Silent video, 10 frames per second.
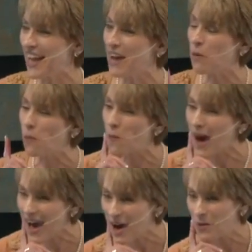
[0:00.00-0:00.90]
at
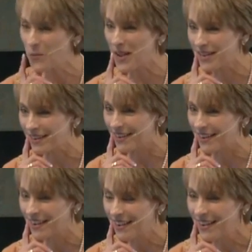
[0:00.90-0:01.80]
wow, Wendy,
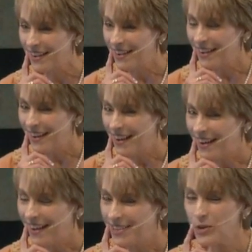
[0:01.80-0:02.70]

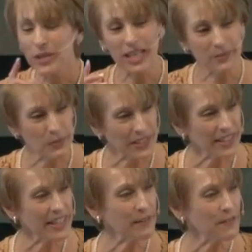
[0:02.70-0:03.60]
you can
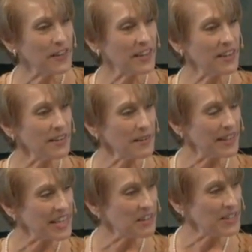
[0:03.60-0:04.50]
really feel
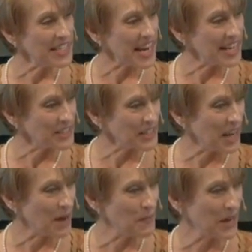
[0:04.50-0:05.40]
the
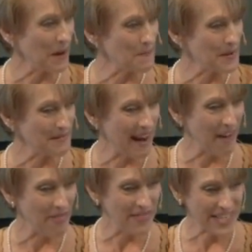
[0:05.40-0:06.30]
irritation coming up
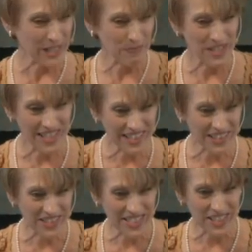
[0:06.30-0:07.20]
around this
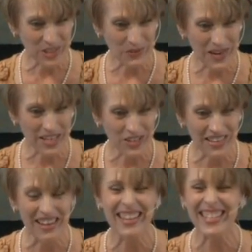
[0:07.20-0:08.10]
particular situation,
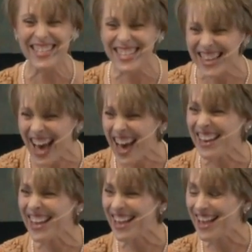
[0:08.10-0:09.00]
and it's
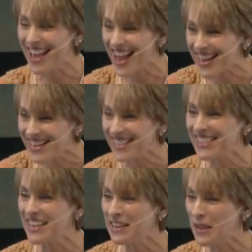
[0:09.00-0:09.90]
not
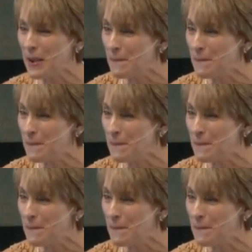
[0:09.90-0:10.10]
anything